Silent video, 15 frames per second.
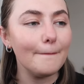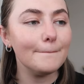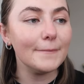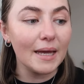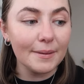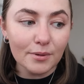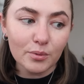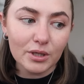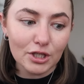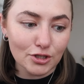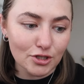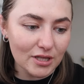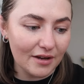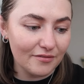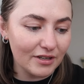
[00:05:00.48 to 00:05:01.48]
Maybe we can
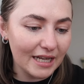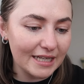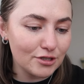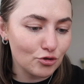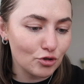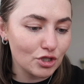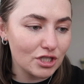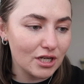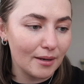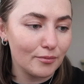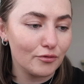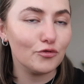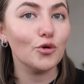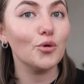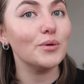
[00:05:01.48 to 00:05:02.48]
do that for later on tonight
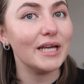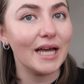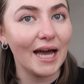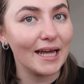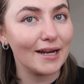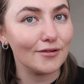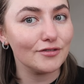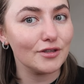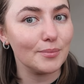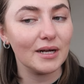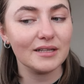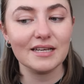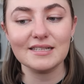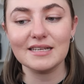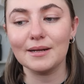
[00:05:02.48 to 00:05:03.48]
before we head out for the
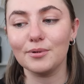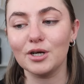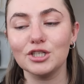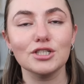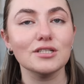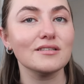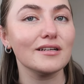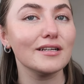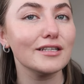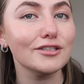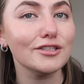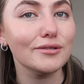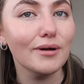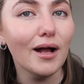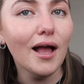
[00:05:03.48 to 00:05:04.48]
birthday celebrations and I can
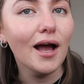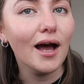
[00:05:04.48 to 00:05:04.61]
do